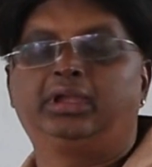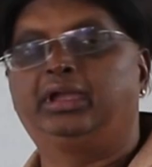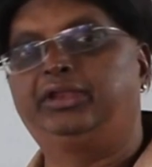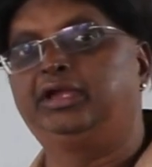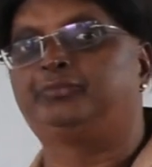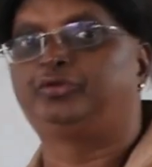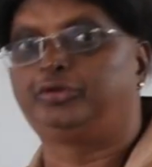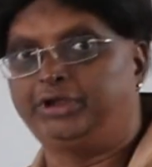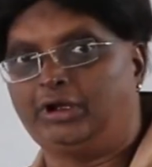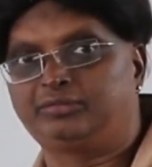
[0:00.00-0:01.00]
Any of
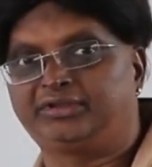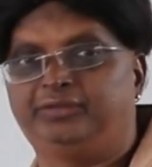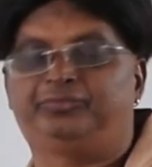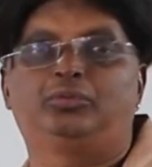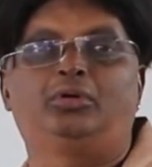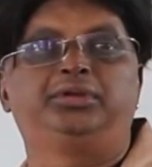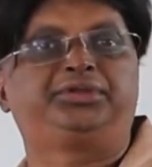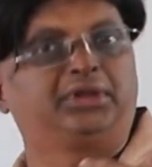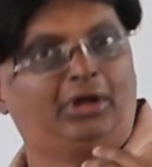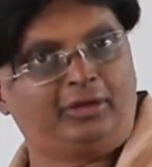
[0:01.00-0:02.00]
your doubts, and if you
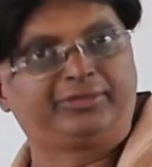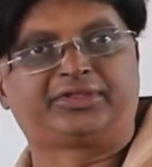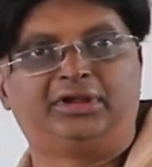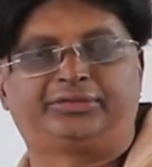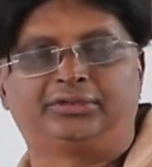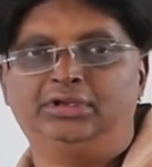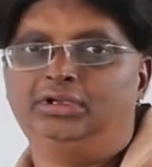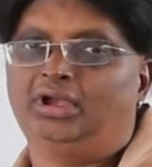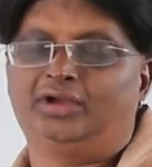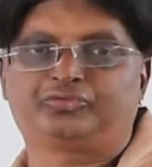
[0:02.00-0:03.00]
want the answers,
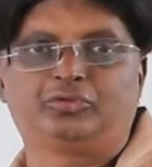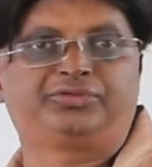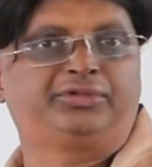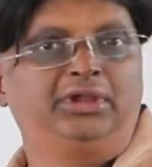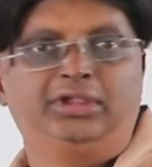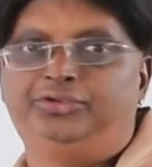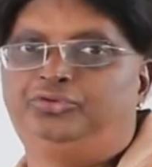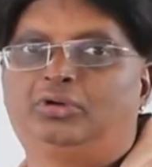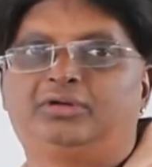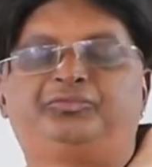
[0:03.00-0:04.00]
of course
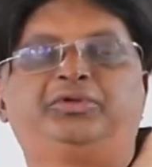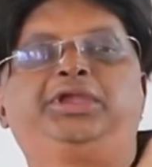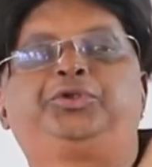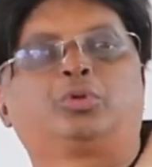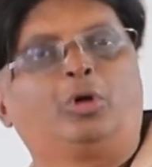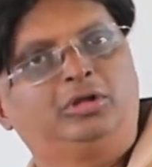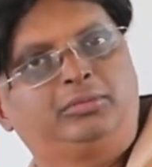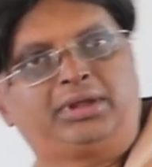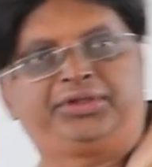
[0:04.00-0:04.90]
you are free to call your